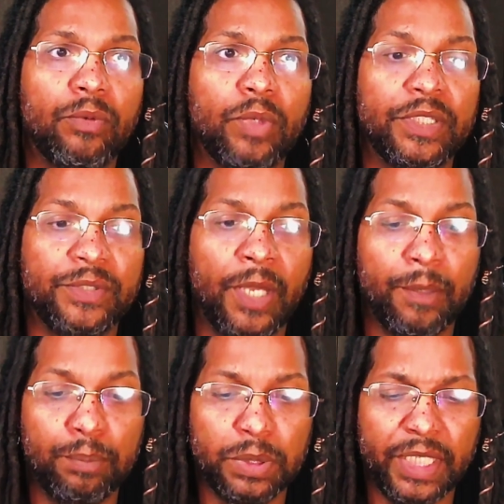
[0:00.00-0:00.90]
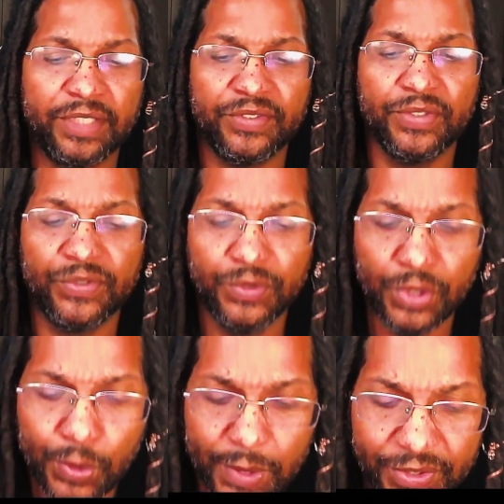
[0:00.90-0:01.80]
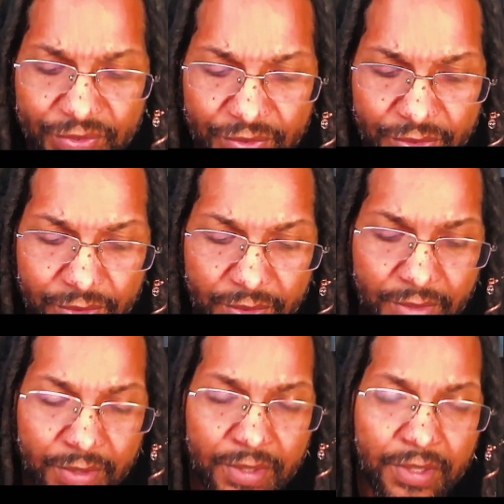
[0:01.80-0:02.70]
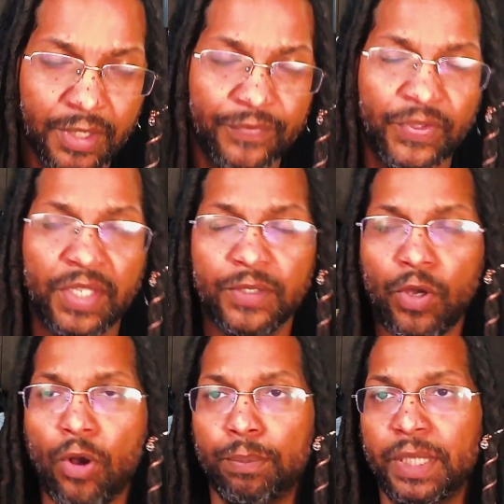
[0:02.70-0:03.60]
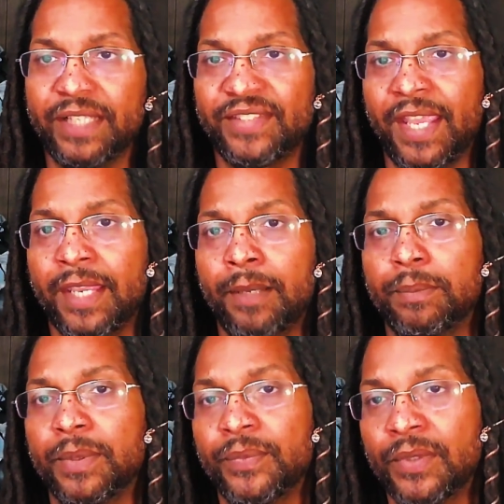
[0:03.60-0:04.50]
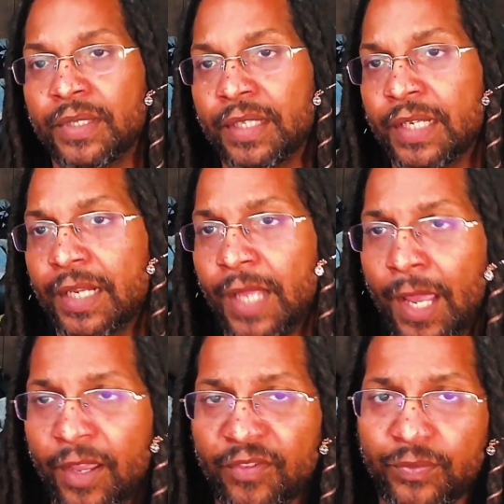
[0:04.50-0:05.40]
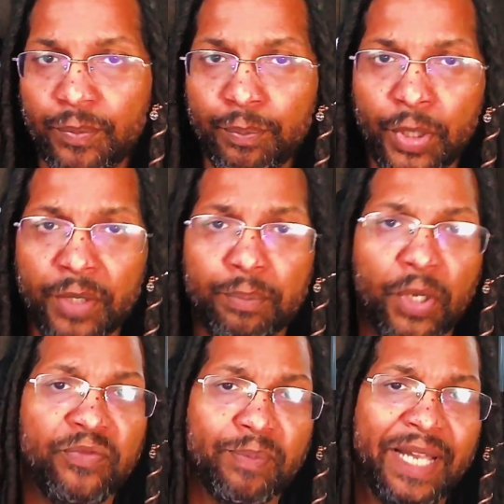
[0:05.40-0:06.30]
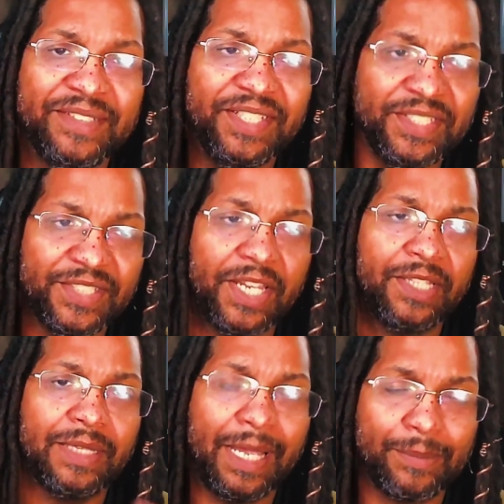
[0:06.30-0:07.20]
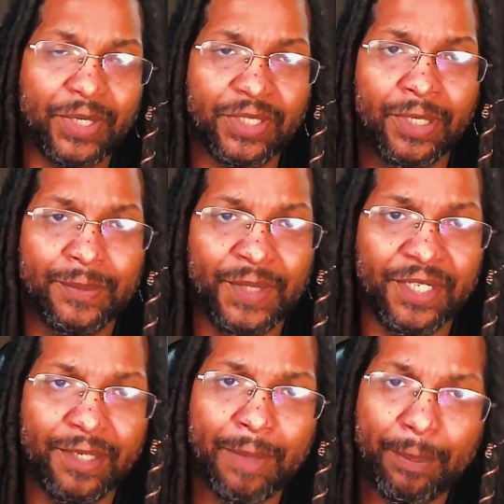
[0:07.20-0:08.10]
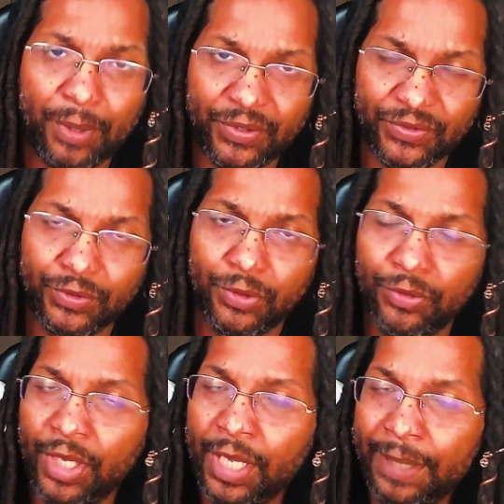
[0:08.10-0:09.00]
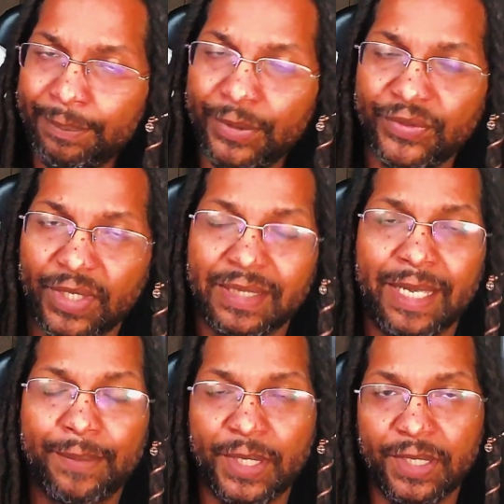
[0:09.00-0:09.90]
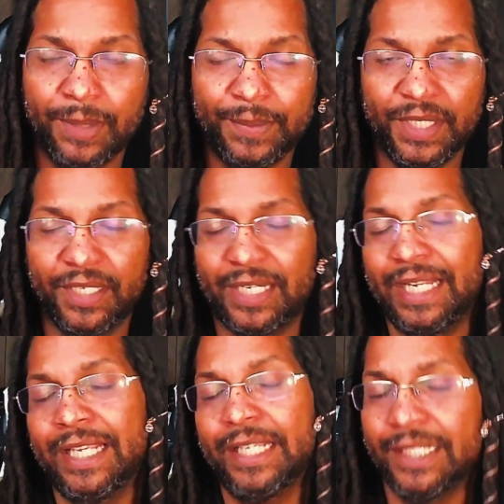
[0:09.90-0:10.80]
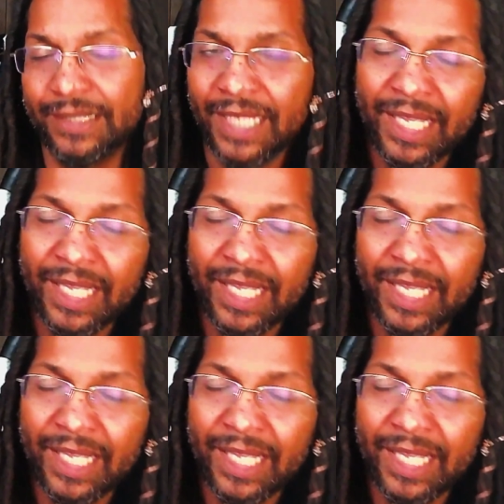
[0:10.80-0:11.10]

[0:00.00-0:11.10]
with uh, Plex's newest thing called Plexamp, and I, I've put both my DJ library up there and my personal music library up there, and